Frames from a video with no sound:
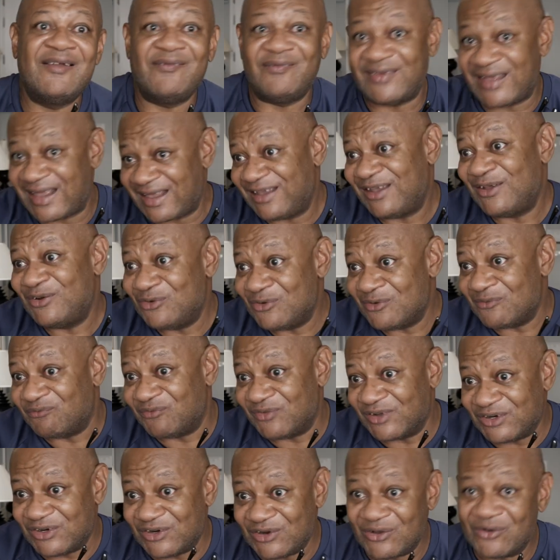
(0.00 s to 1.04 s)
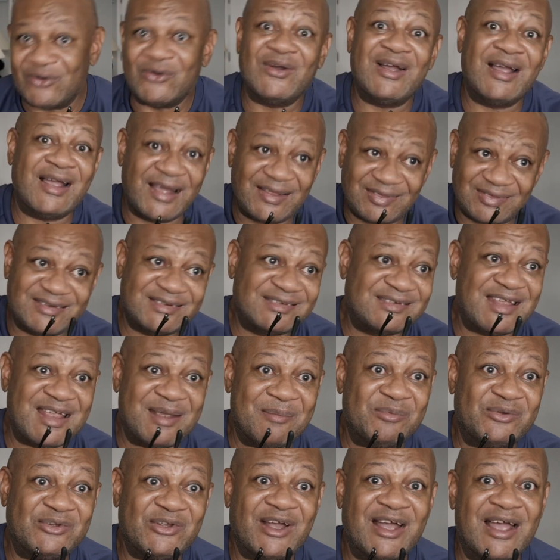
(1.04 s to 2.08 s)
that can do video at the
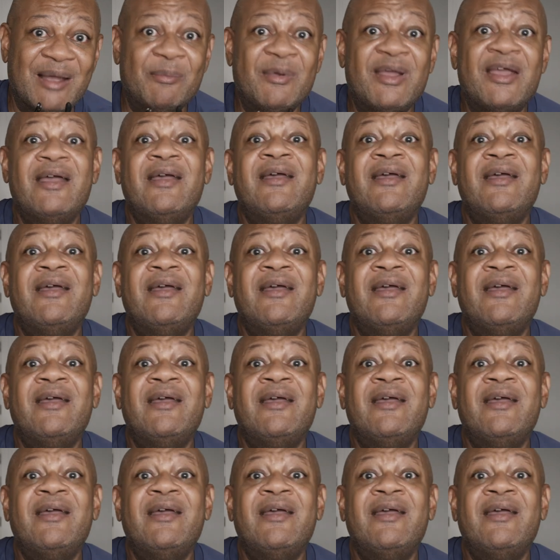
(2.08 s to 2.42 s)
same time,